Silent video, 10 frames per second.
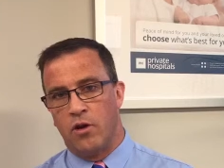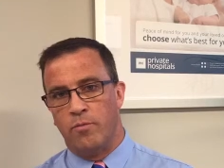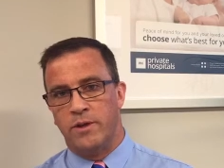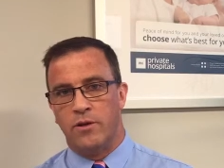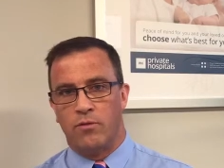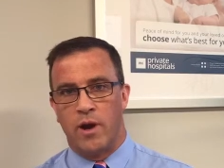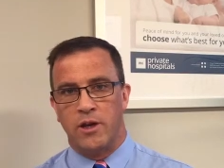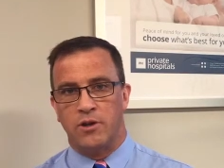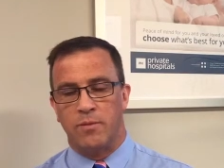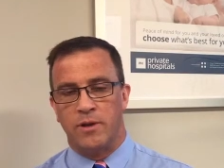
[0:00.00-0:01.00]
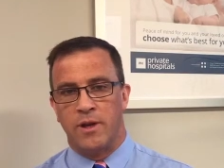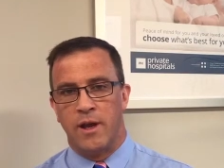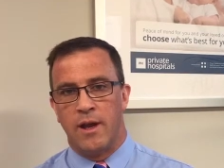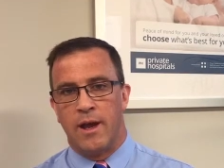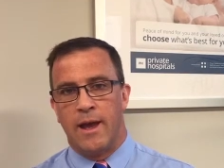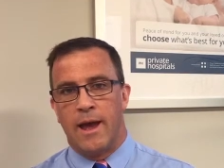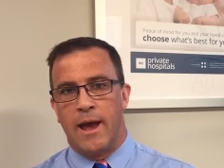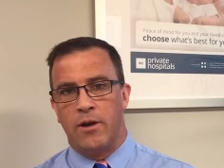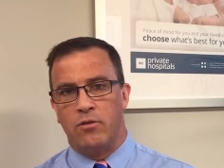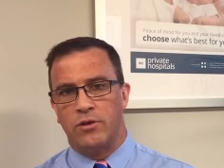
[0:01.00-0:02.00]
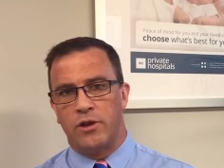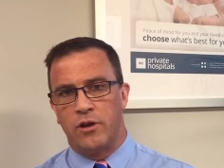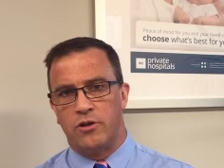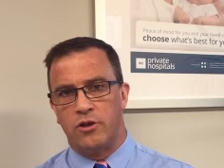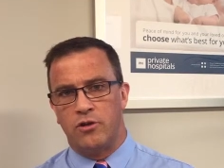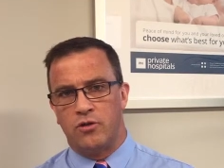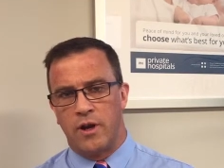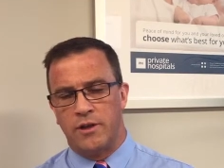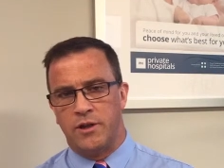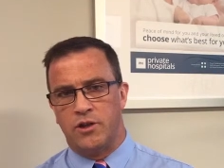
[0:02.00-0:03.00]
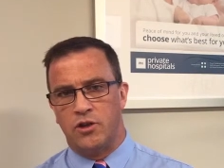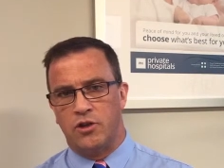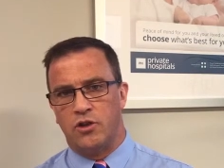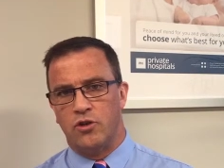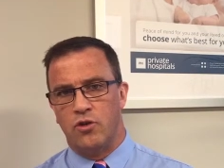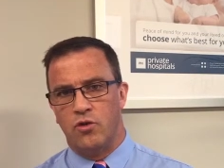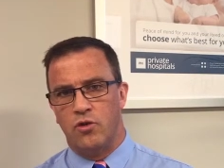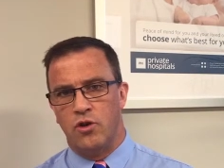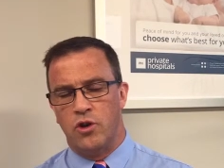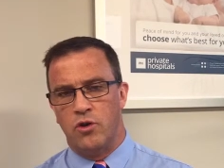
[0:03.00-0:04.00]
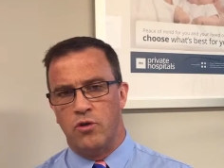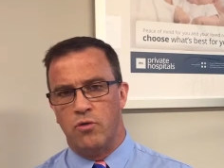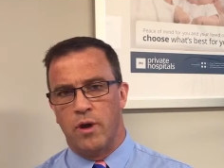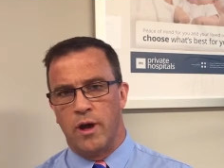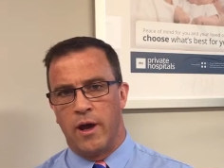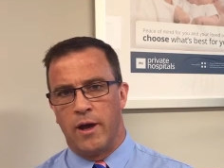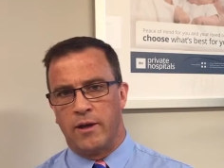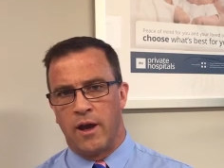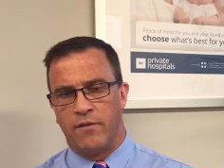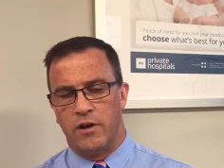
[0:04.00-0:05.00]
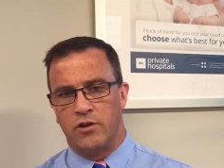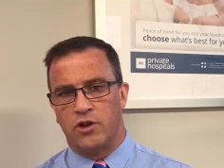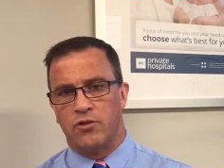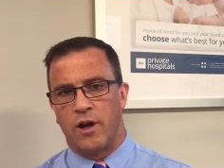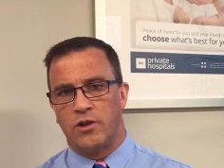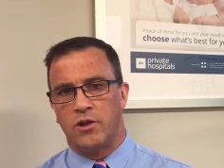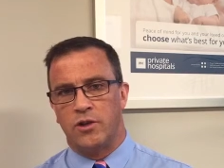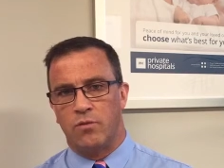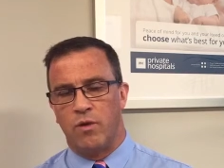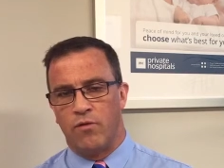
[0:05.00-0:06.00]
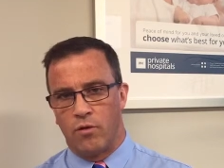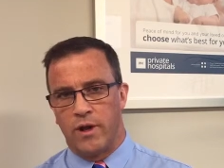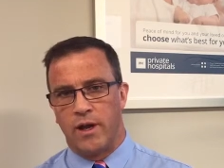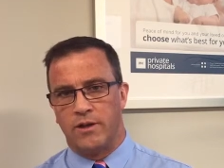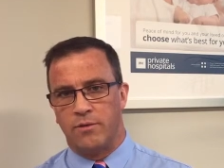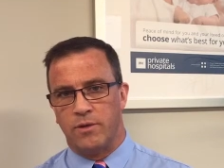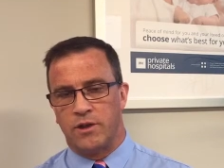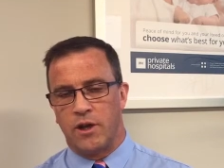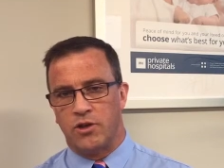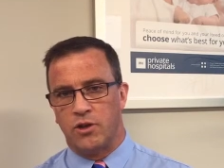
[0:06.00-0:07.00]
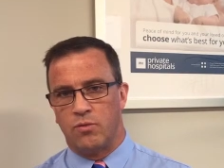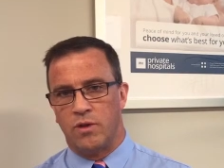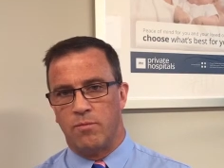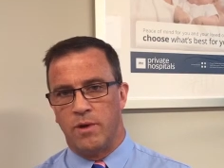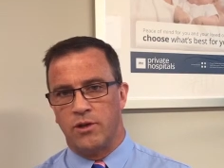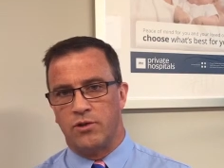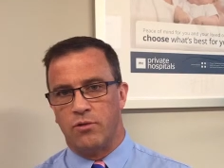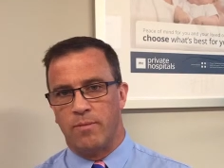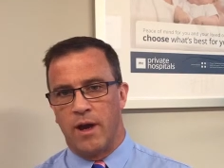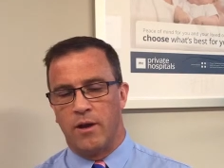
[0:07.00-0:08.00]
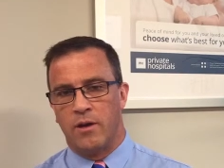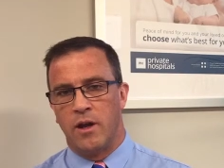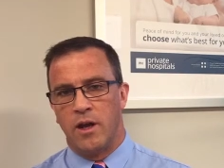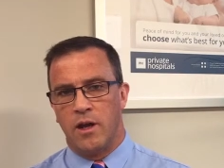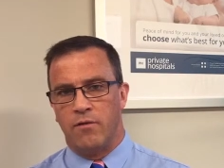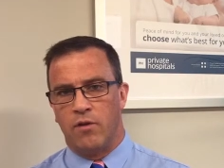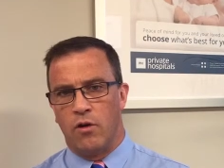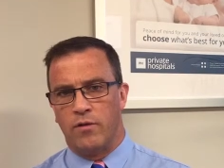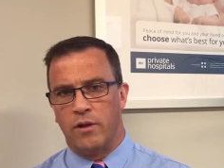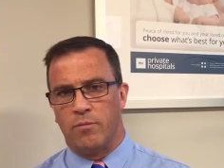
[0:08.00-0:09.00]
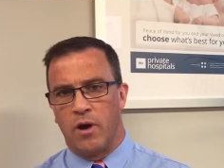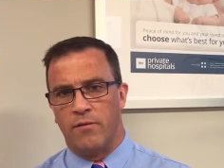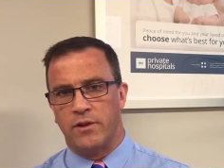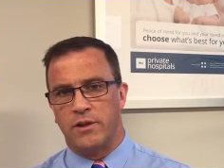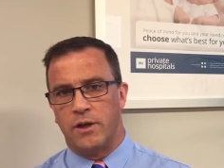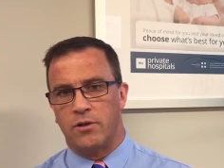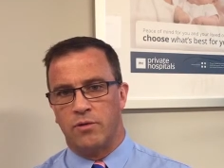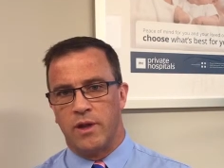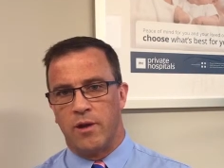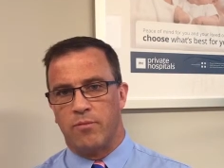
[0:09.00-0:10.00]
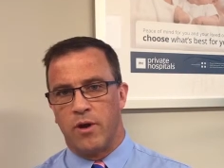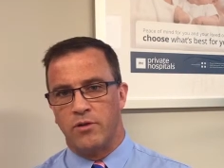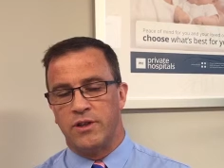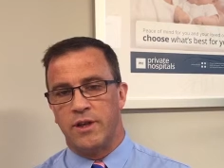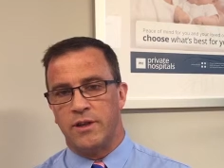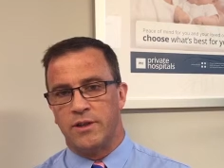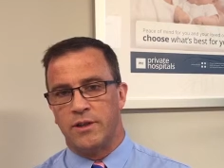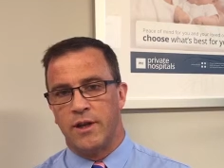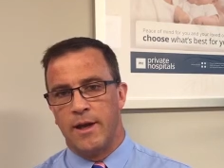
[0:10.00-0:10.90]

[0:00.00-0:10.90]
opt-in arrangement, and also to transition to new governance structures. And we've already had some discussions with the Minister about involving the private sector in that process.